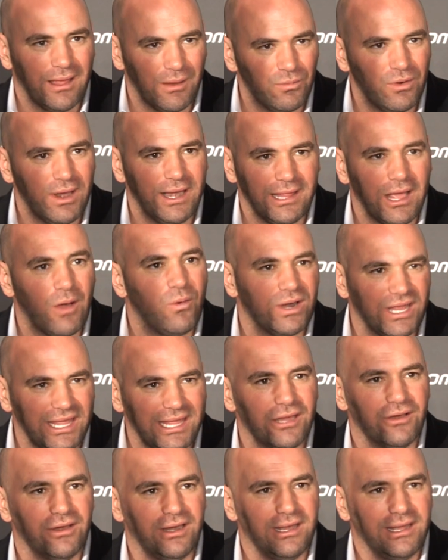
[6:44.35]
I'm ready. I want to
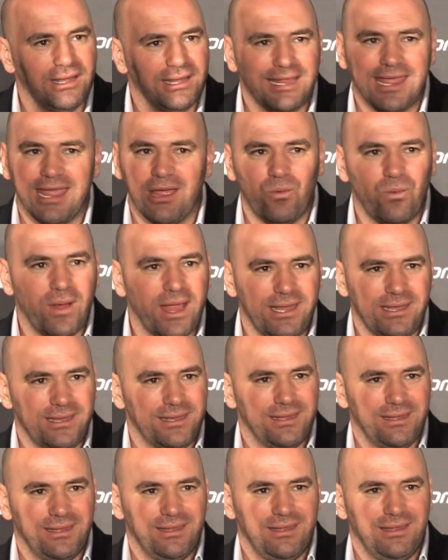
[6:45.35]
hear it. Can't wait.
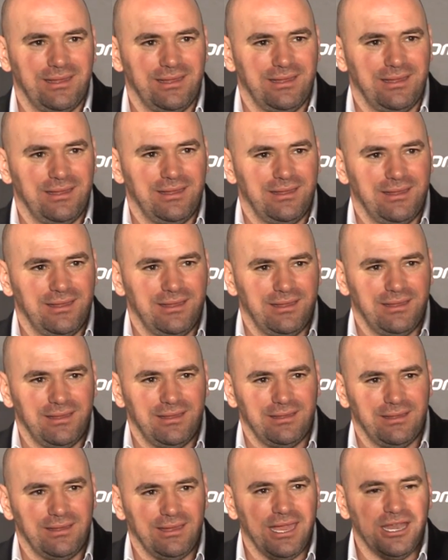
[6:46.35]

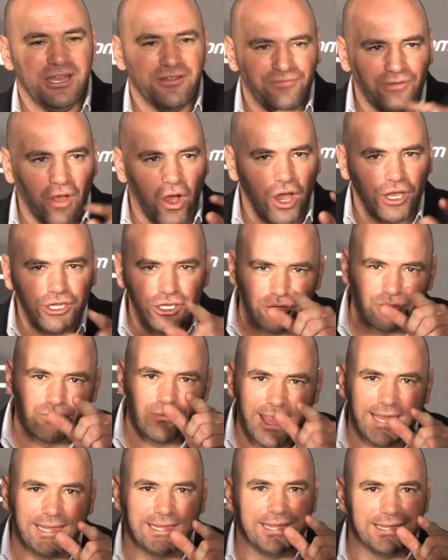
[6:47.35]
And if on your
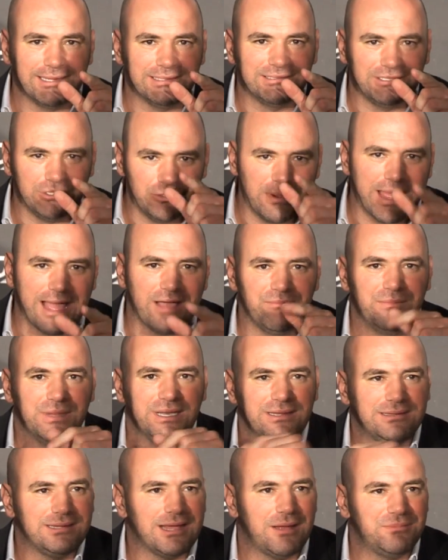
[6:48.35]
rankings you have him
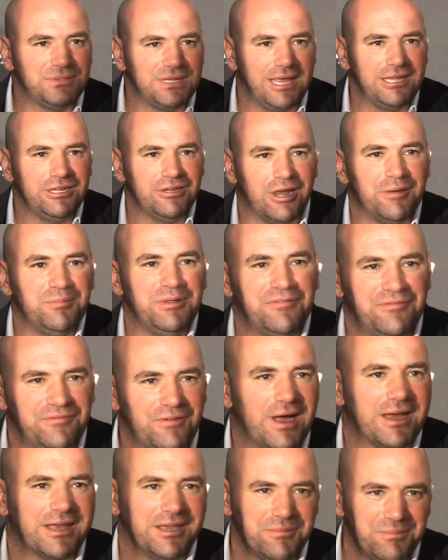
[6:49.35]
in the top 10, you ought to be
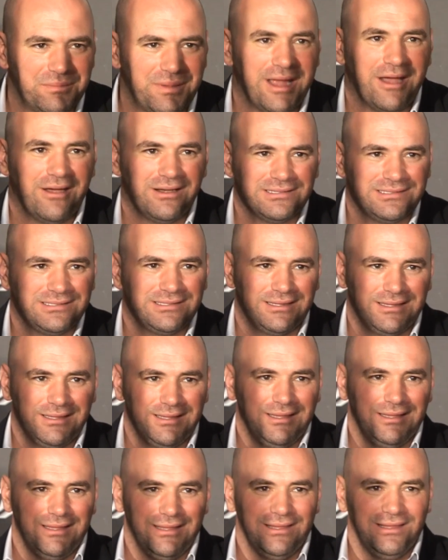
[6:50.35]
fucking embarrassed.
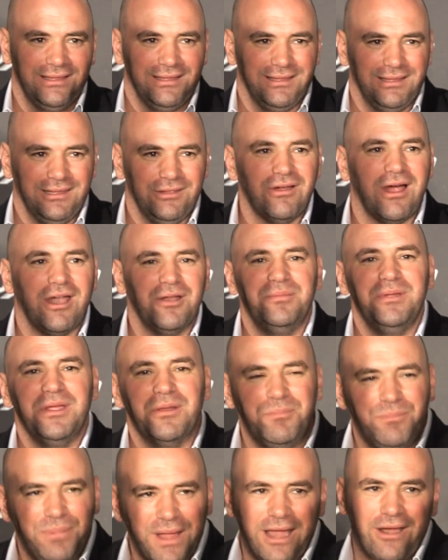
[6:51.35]
You ought to be
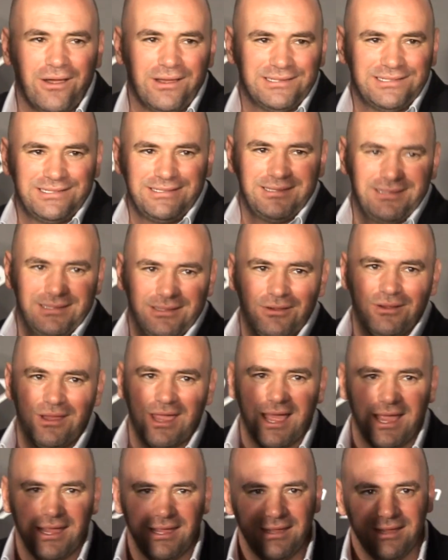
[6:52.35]
embarrassed,
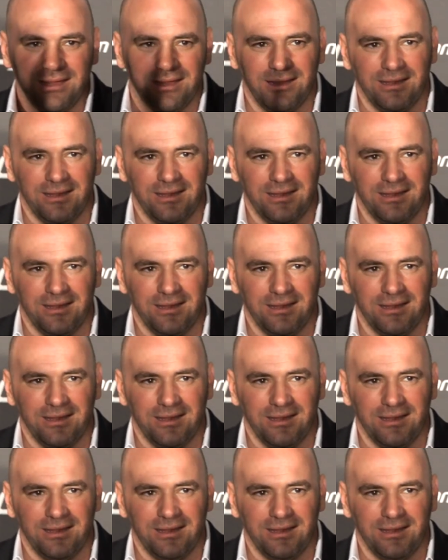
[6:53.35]
okay?